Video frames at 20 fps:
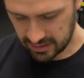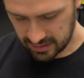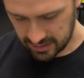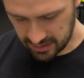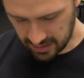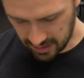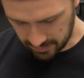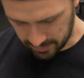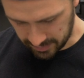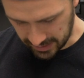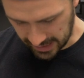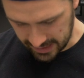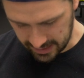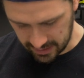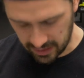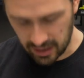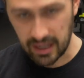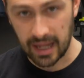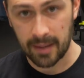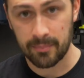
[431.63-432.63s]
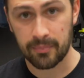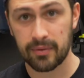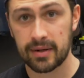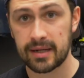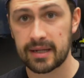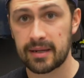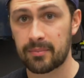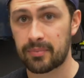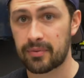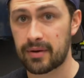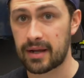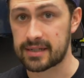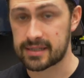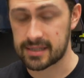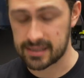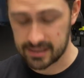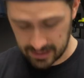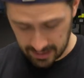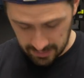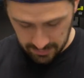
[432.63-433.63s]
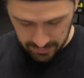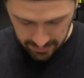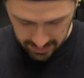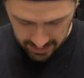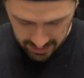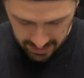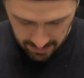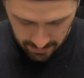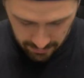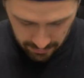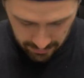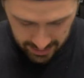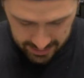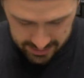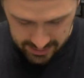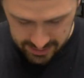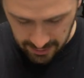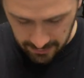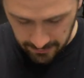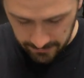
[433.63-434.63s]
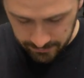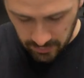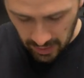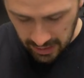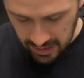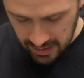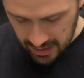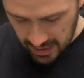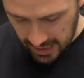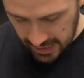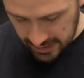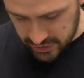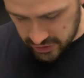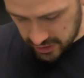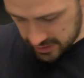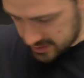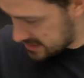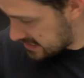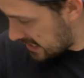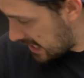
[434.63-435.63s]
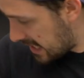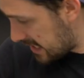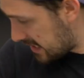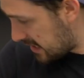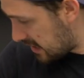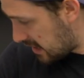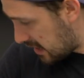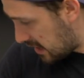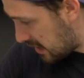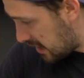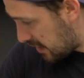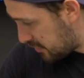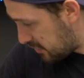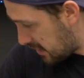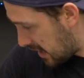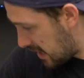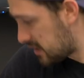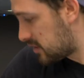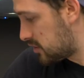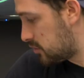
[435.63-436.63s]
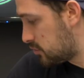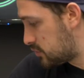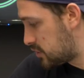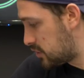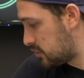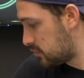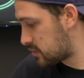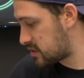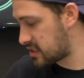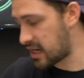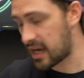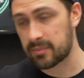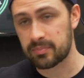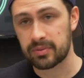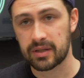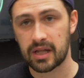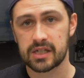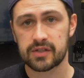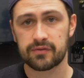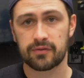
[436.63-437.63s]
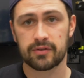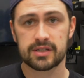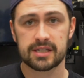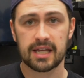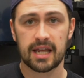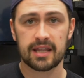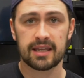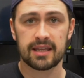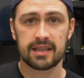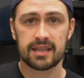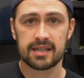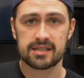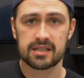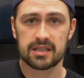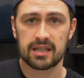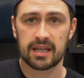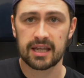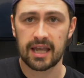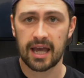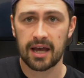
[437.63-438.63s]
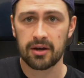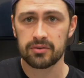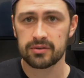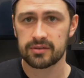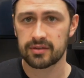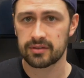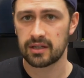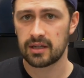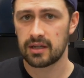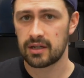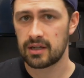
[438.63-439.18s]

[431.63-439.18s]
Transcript: Not bad at all. I'm pretty impressed. I'm pretty impressed. So I should say a thank you to Cycplus for sending this thing out.